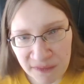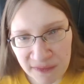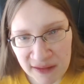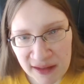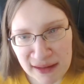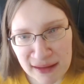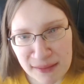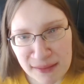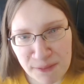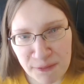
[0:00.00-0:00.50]

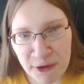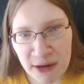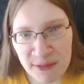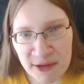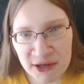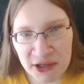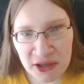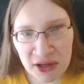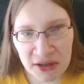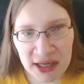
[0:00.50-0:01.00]
that's pretty
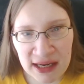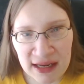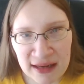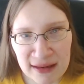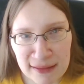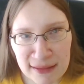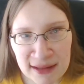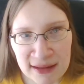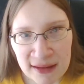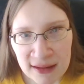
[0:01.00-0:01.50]
much all he
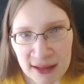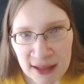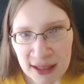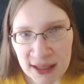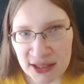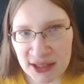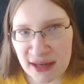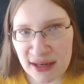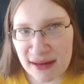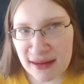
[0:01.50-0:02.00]
is.
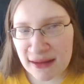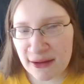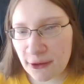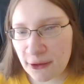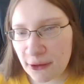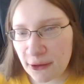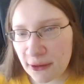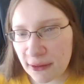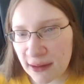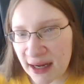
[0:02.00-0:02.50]
Just the
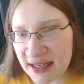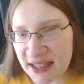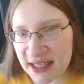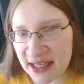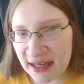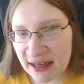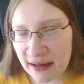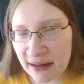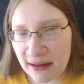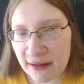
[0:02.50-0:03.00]
whole
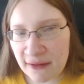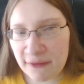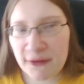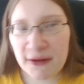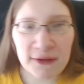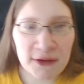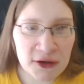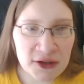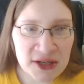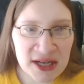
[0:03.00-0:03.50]
idea of
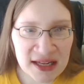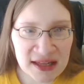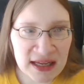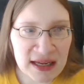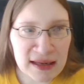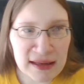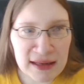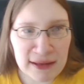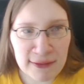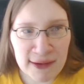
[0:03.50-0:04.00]
if you take the
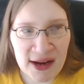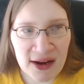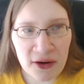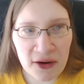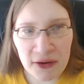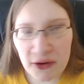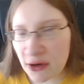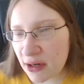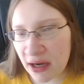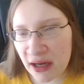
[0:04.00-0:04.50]
easy way
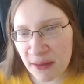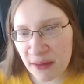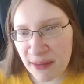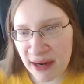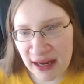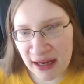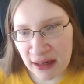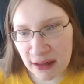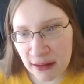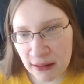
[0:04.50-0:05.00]
out, you're not going to
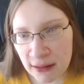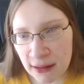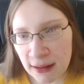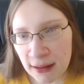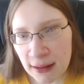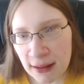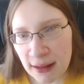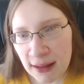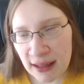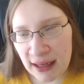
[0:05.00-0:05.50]
make it.
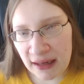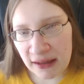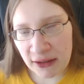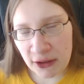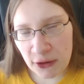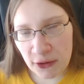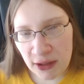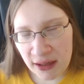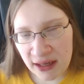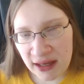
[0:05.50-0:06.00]
And
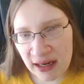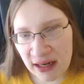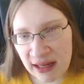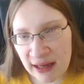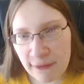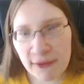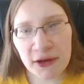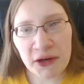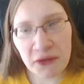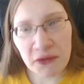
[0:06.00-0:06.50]
you're not going to
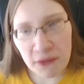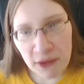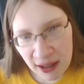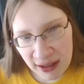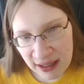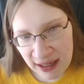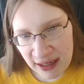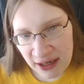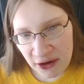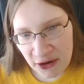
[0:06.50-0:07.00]
get what you
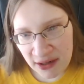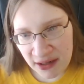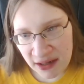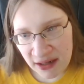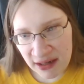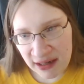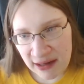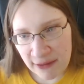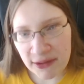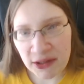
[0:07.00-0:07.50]
want, and you're not
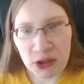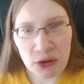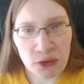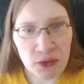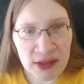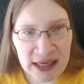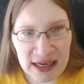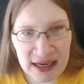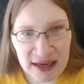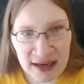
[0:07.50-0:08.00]
going to get what you
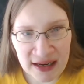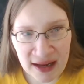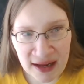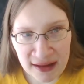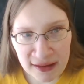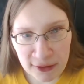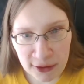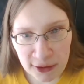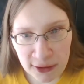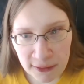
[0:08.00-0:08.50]
need
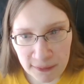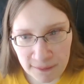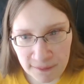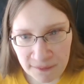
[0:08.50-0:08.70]
either.